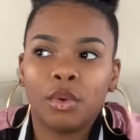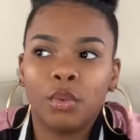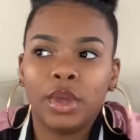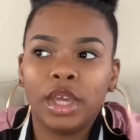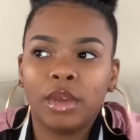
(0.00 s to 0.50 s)

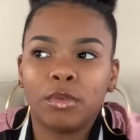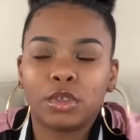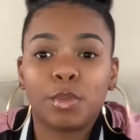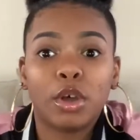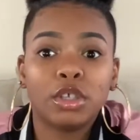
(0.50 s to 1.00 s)
we were
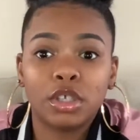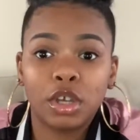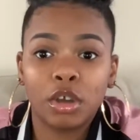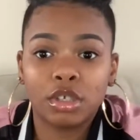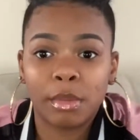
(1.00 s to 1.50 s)
supposed to
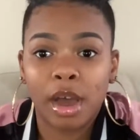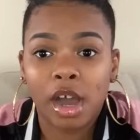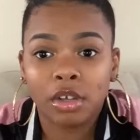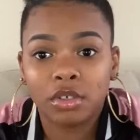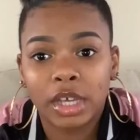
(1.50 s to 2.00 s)
go to my
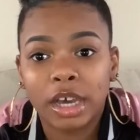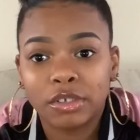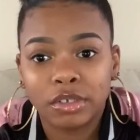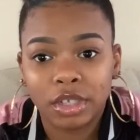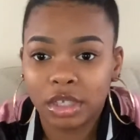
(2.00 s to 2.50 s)
uncle's house
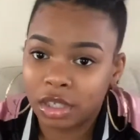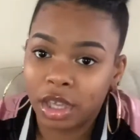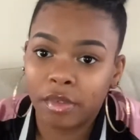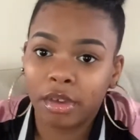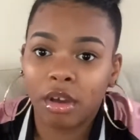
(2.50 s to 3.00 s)
for
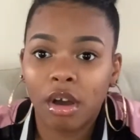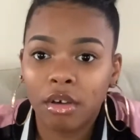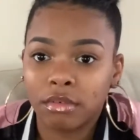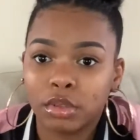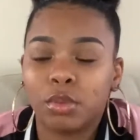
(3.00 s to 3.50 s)
Thanksgiving.
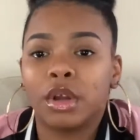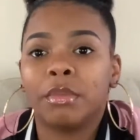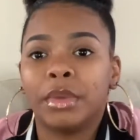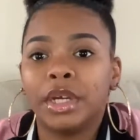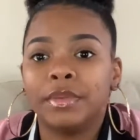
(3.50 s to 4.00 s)
All of us were,
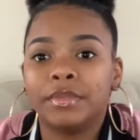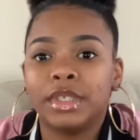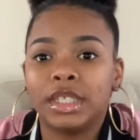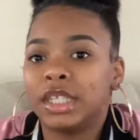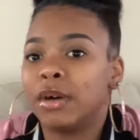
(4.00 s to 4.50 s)
but
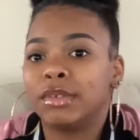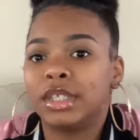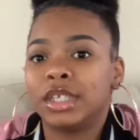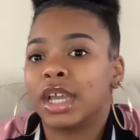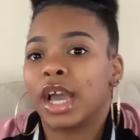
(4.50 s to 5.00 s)
since I was
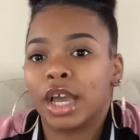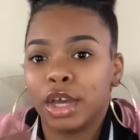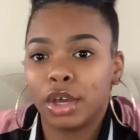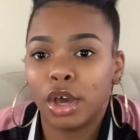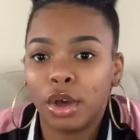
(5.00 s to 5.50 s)
sick, I
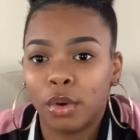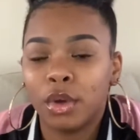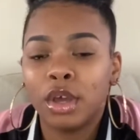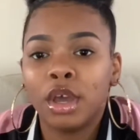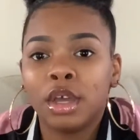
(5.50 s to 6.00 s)
couldn't go.
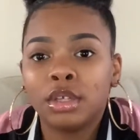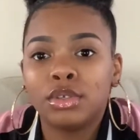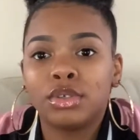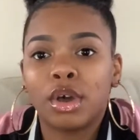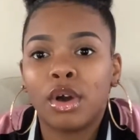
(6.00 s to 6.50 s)

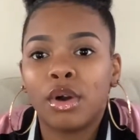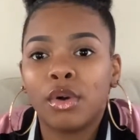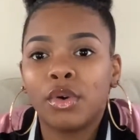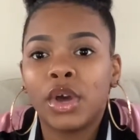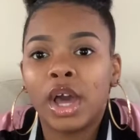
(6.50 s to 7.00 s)

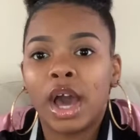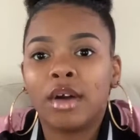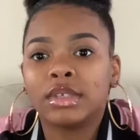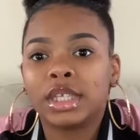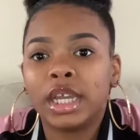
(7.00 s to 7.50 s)
So I
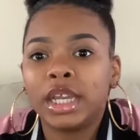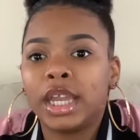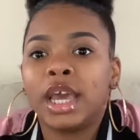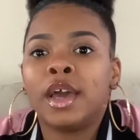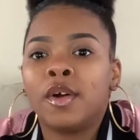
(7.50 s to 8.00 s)
was laying
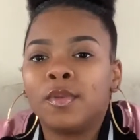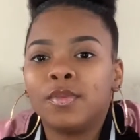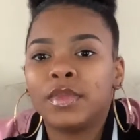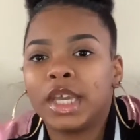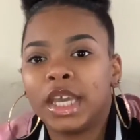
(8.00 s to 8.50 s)

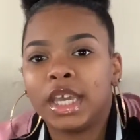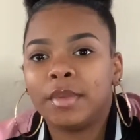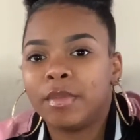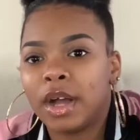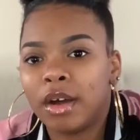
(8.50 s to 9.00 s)
down
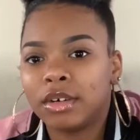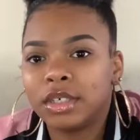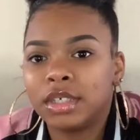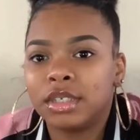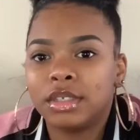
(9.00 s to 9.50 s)
and I
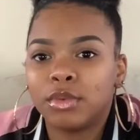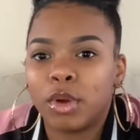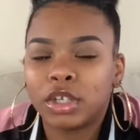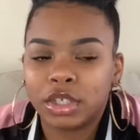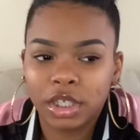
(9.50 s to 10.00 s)
was
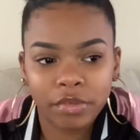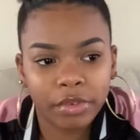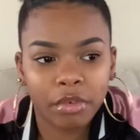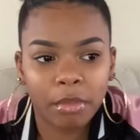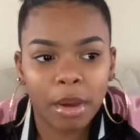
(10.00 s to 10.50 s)
watching TV
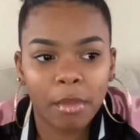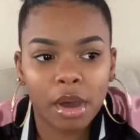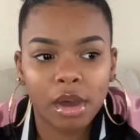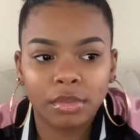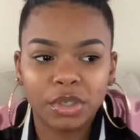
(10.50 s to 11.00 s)
with my
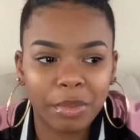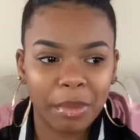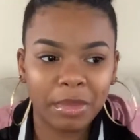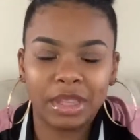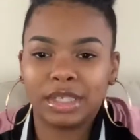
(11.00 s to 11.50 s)
mom. She
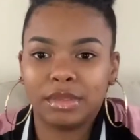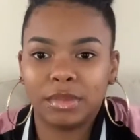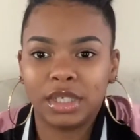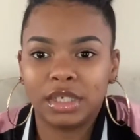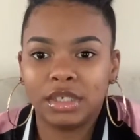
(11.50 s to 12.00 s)
made me like some
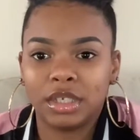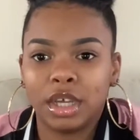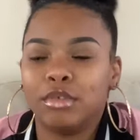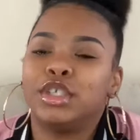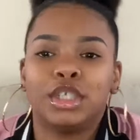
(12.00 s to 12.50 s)
tea and
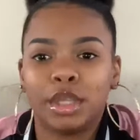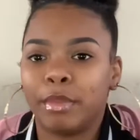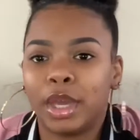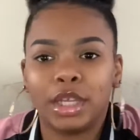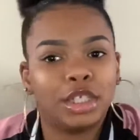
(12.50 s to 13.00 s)
stuff. She's the
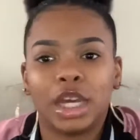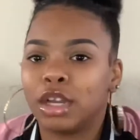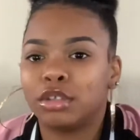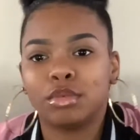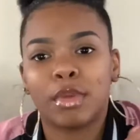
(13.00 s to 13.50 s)
best. Shout
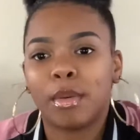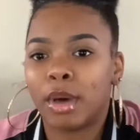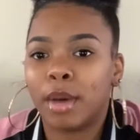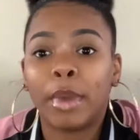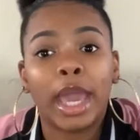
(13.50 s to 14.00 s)
out to my
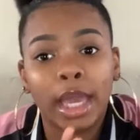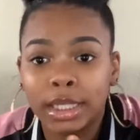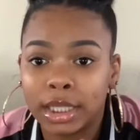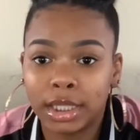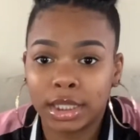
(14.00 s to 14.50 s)
mom and
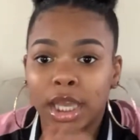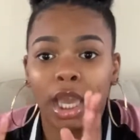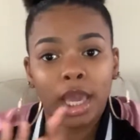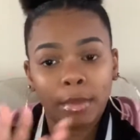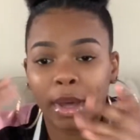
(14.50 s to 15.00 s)
Delicia
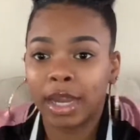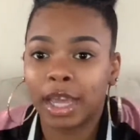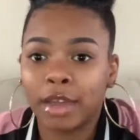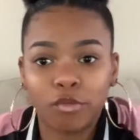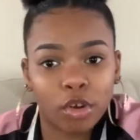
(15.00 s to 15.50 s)
and my
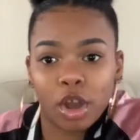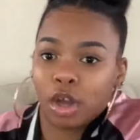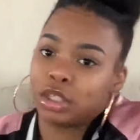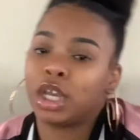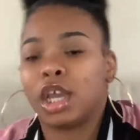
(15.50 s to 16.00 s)
dad for
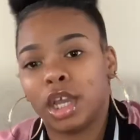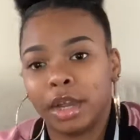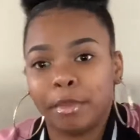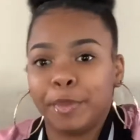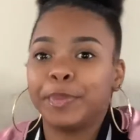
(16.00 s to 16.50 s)
all taking care
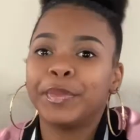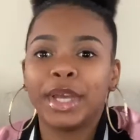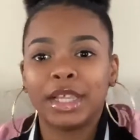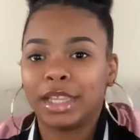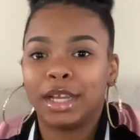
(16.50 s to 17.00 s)
of me.
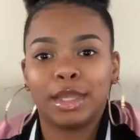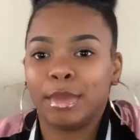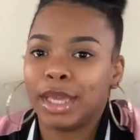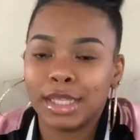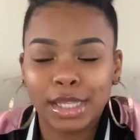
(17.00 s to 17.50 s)
They're the
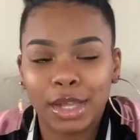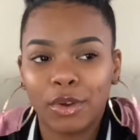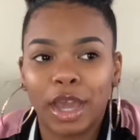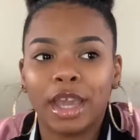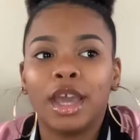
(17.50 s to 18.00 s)
best.
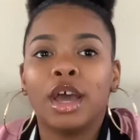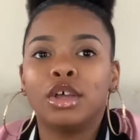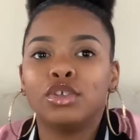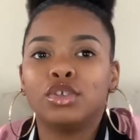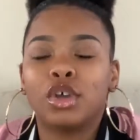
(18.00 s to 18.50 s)
Okay.
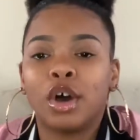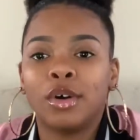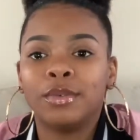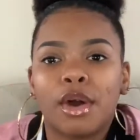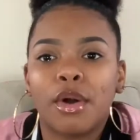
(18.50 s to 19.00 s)

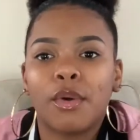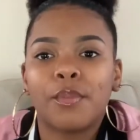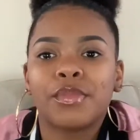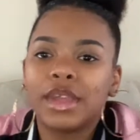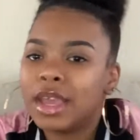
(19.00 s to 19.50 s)
So,
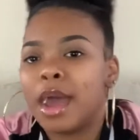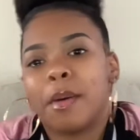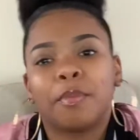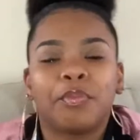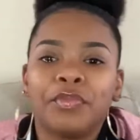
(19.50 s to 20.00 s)
yeah.
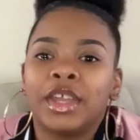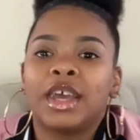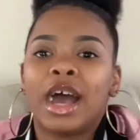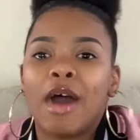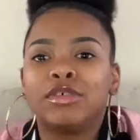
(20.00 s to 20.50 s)

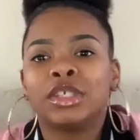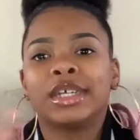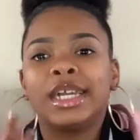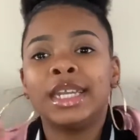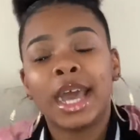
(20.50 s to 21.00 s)
I was
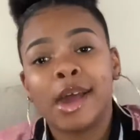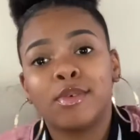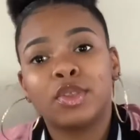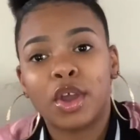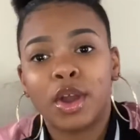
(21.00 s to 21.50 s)
laying down
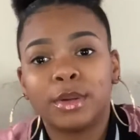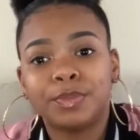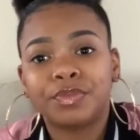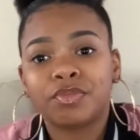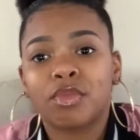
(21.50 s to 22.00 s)
with
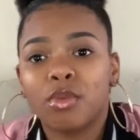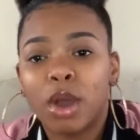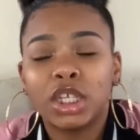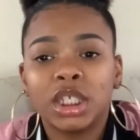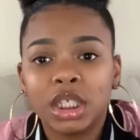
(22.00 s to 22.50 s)
her
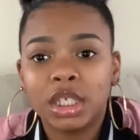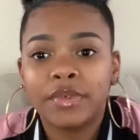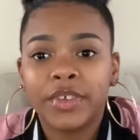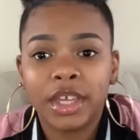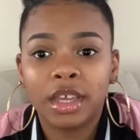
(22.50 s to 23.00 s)
watching
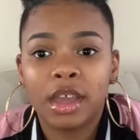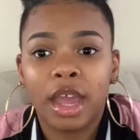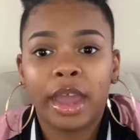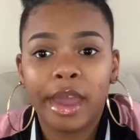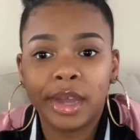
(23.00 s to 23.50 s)
TV,
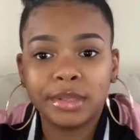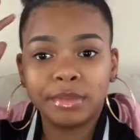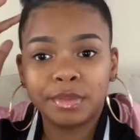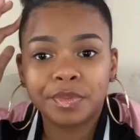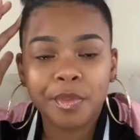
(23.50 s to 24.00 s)
and